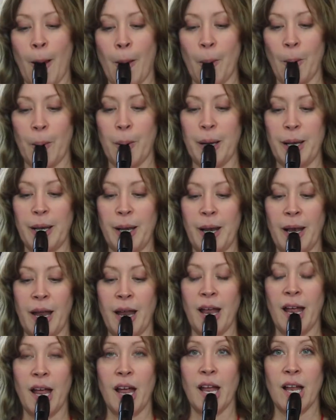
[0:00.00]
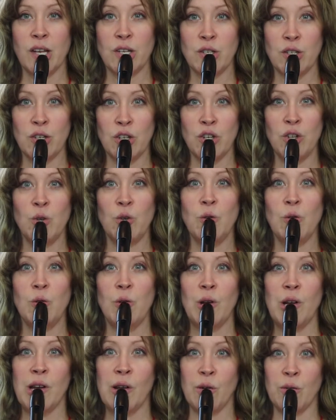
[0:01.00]
1, 2,
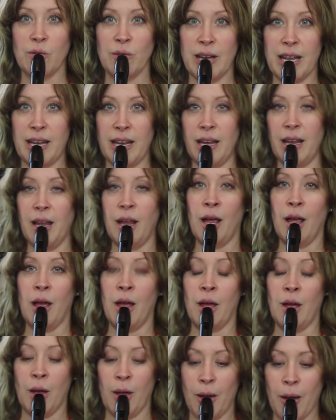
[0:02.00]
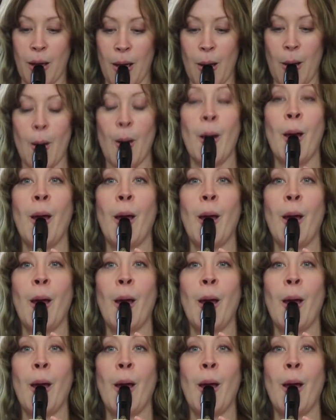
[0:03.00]
ready, go.